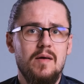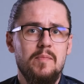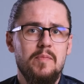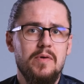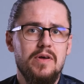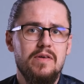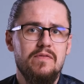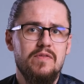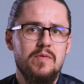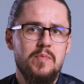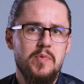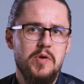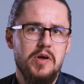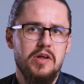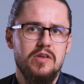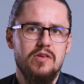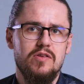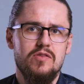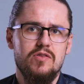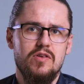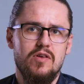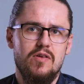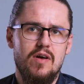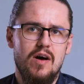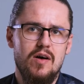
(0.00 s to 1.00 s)
up a VPN
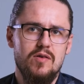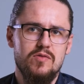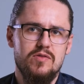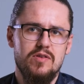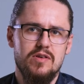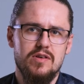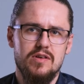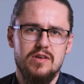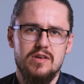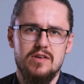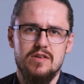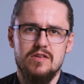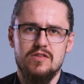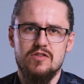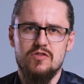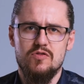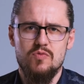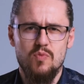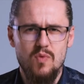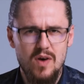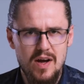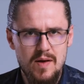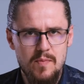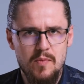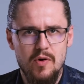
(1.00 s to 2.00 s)
on your router
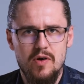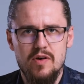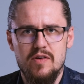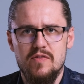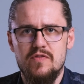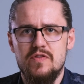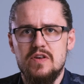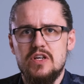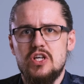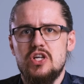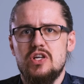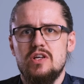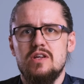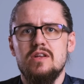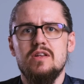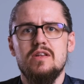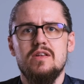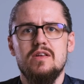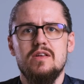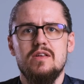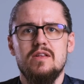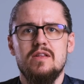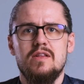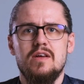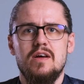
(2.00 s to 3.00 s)
is way more efficient
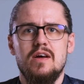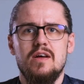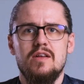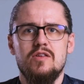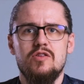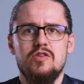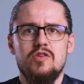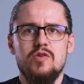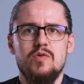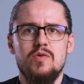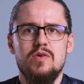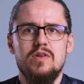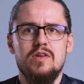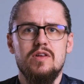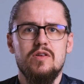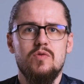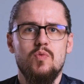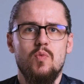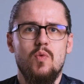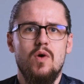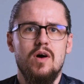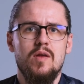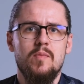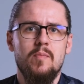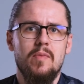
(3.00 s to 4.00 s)
than doing it
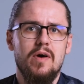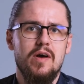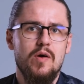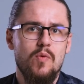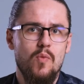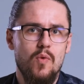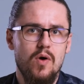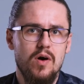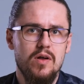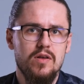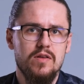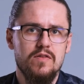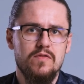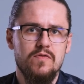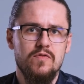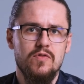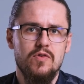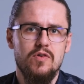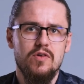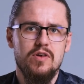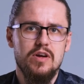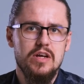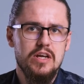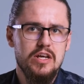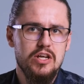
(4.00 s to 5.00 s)
one by one
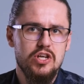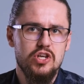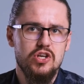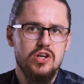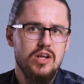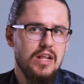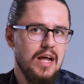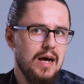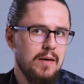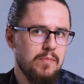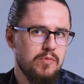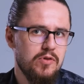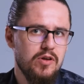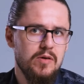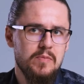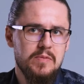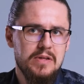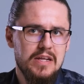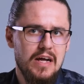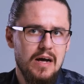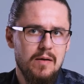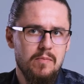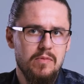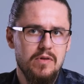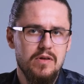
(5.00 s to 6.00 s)
for each laptop,
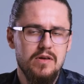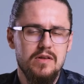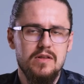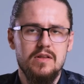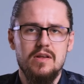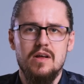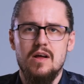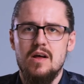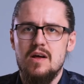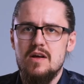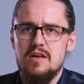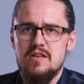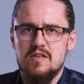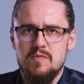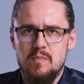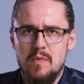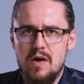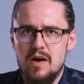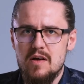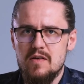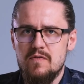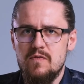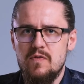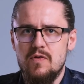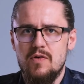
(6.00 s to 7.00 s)
tablet,
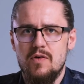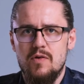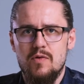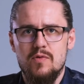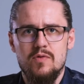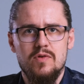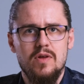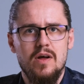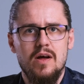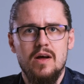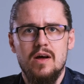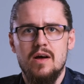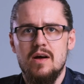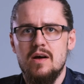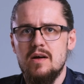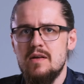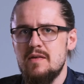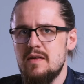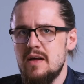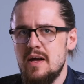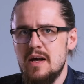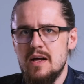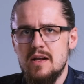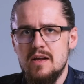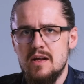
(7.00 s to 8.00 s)
smartphone
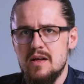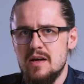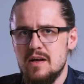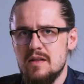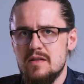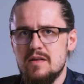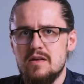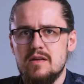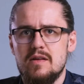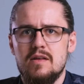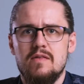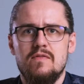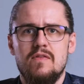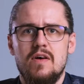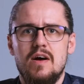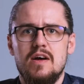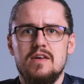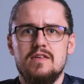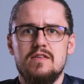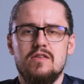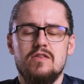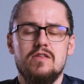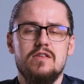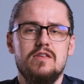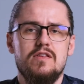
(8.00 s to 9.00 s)
and any other
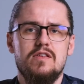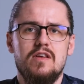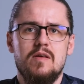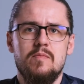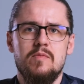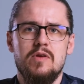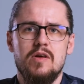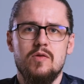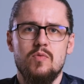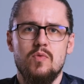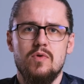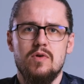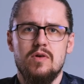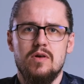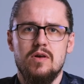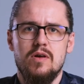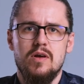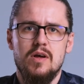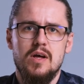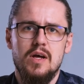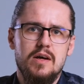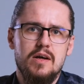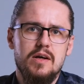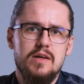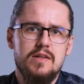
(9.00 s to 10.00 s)
device on the same network.
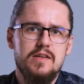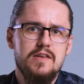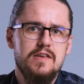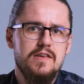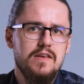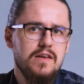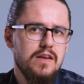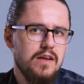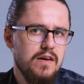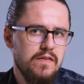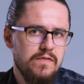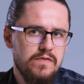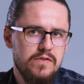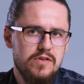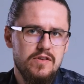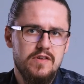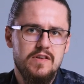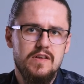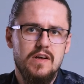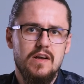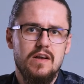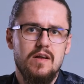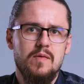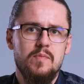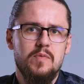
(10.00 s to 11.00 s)
It is enough to
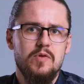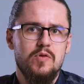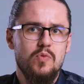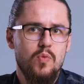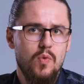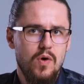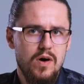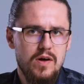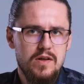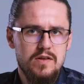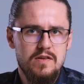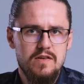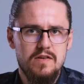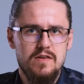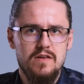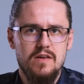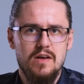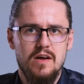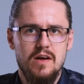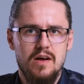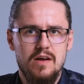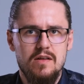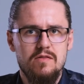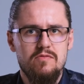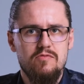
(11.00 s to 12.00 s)
set up it once
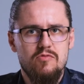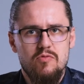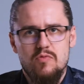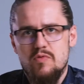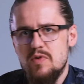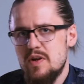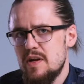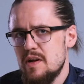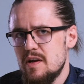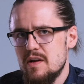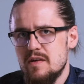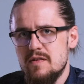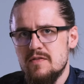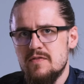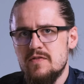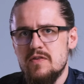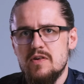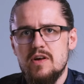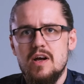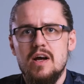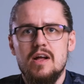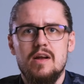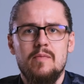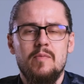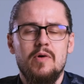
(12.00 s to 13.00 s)
and really
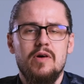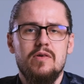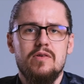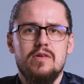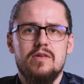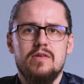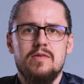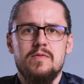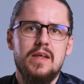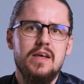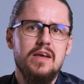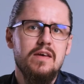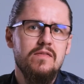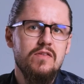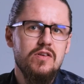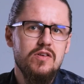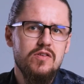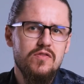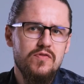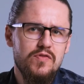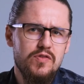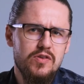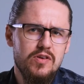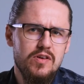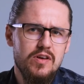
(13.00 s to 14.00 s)
forget about it. Even
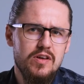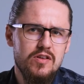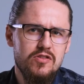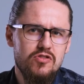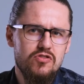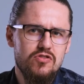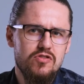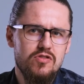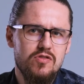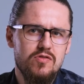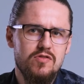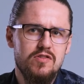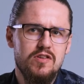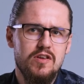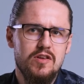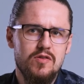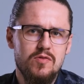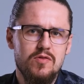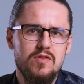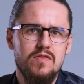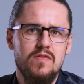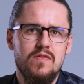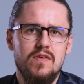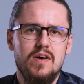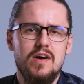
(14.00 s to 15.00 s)
if you introduce a
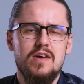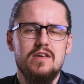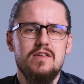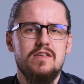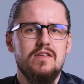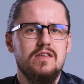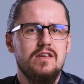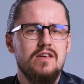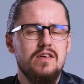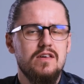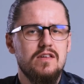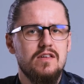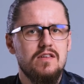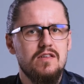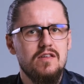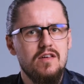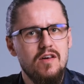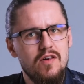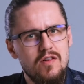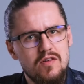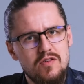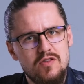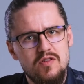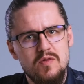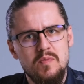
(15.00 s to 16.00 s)
new device, it's
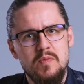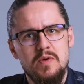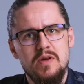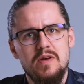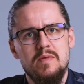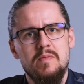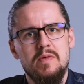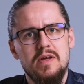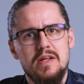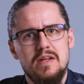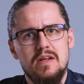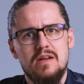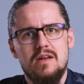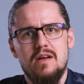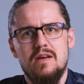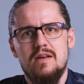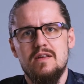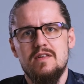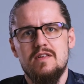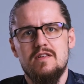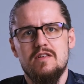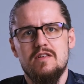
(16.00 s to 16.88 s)
going to be immediately